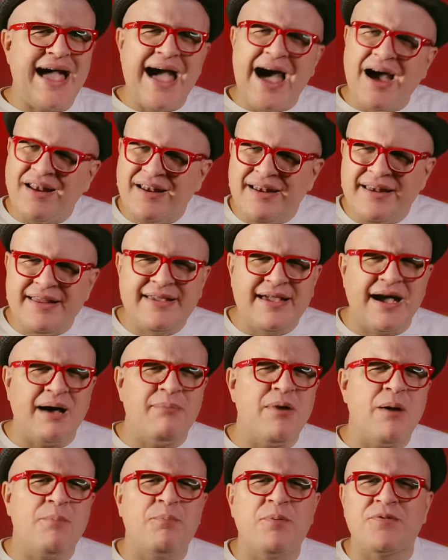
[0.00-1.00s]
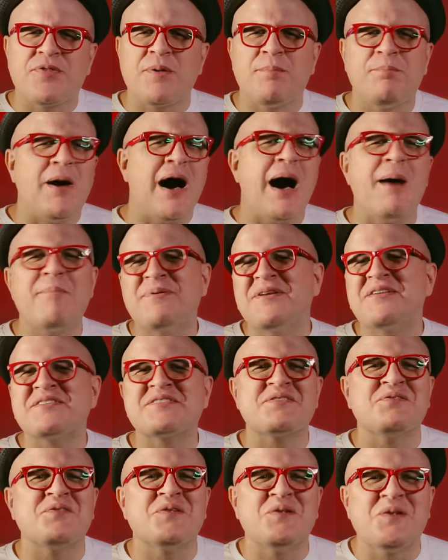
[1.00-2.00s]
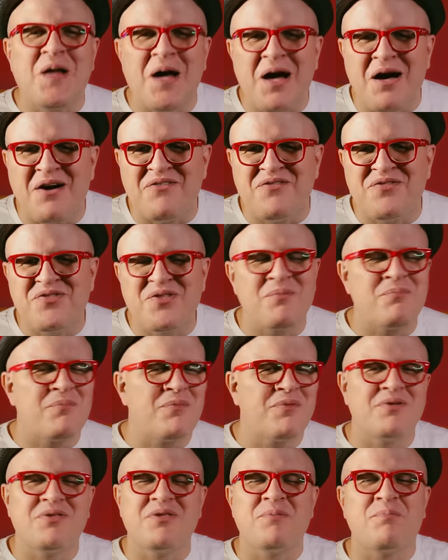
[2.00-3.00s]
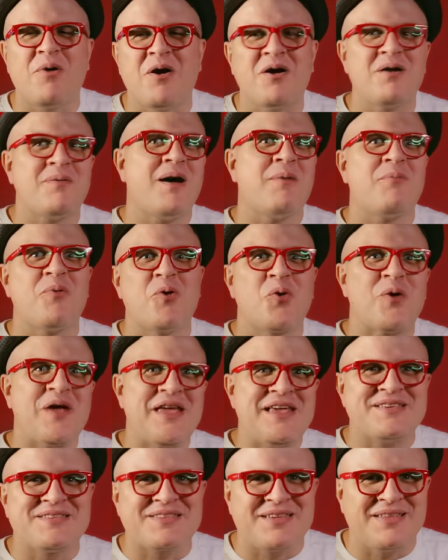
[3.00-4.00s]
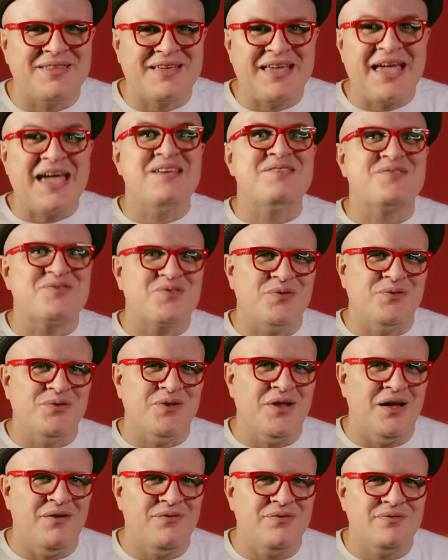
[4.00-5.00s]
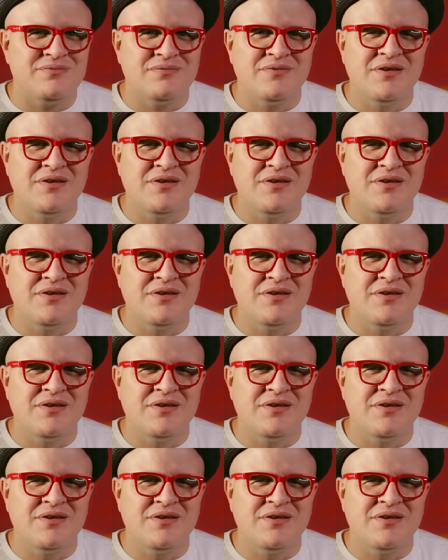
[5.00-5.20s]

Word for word: how did he come up with the Pompatus of Love, the, the part about Maurice and the gangster of love?